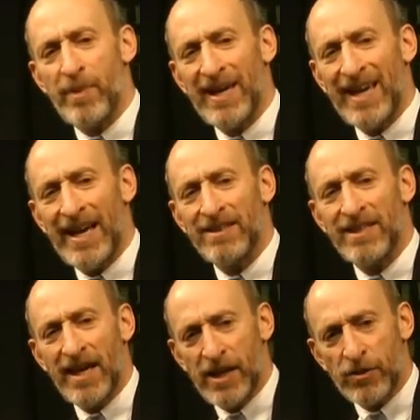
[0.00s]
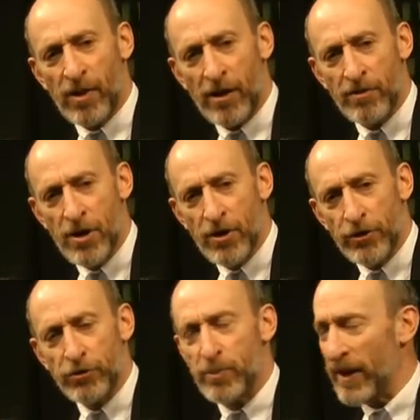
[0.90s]
being anti-Israel,
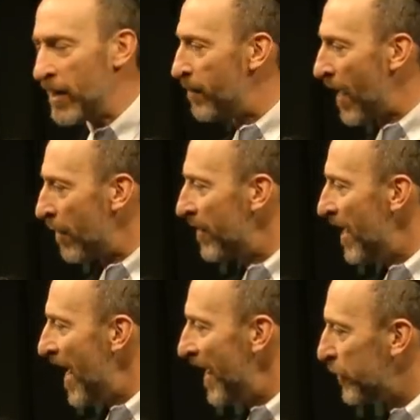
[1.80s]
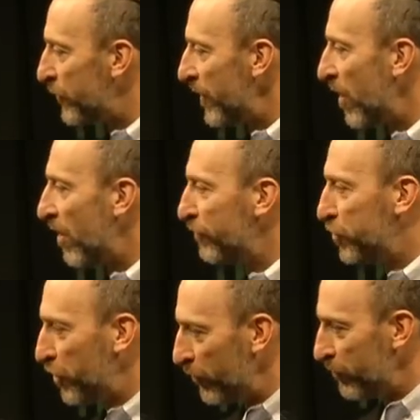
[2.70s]
you speak about hatred of
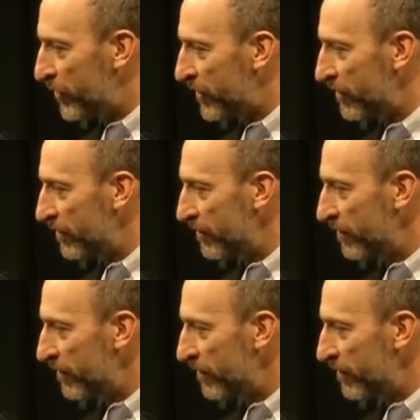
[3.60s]
Jews.